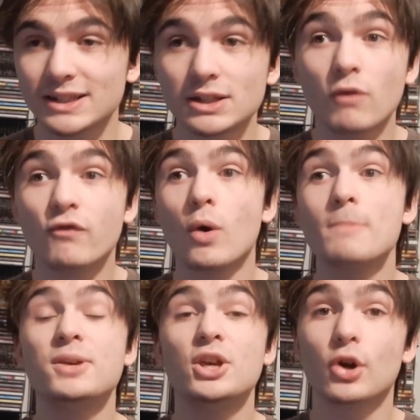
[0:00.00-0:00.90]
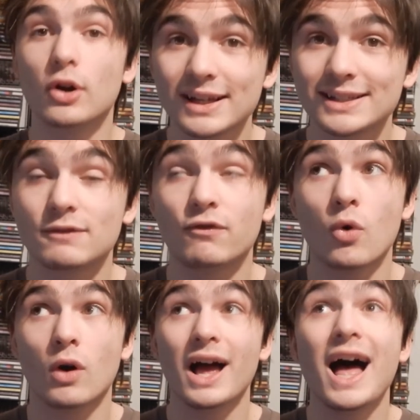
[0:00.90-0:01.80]
So for purists,
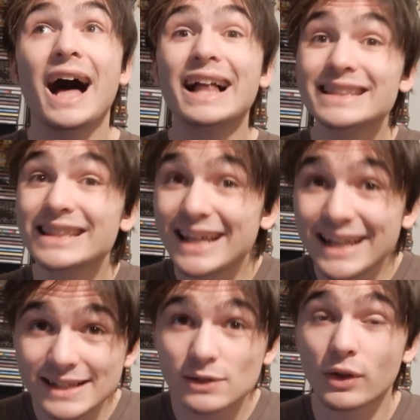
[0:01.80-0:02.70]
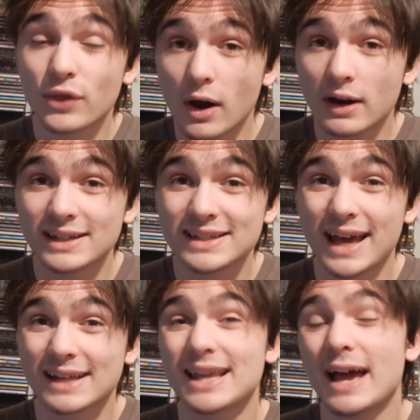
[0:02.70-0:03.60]
for elitists with
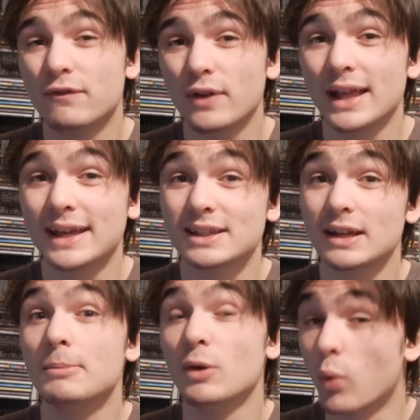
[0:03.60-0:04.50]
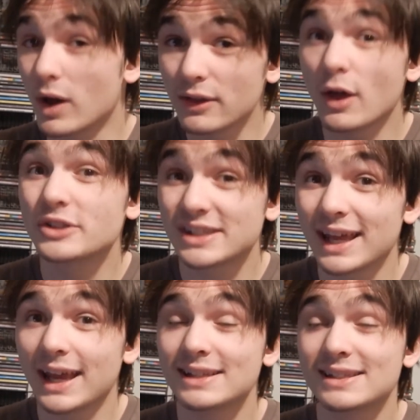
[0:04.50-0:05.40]
Architects, I feel like it's going to be one of those
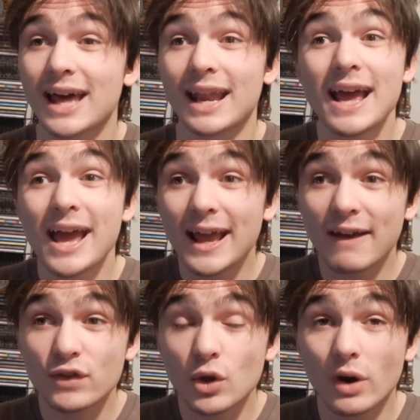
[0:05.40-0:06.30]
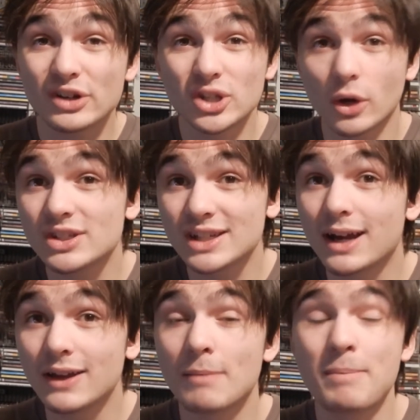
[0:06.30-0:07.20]
things that if you are so
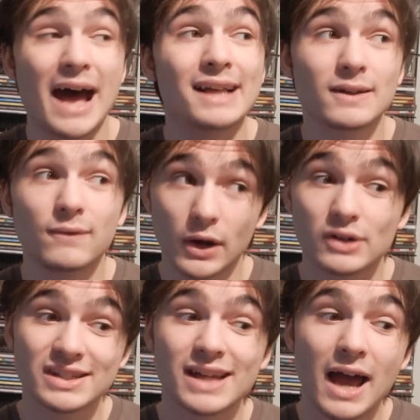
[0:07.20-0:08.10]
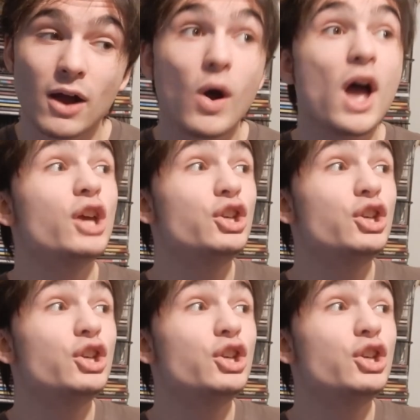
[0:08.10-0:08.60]
stuck in the past of their style,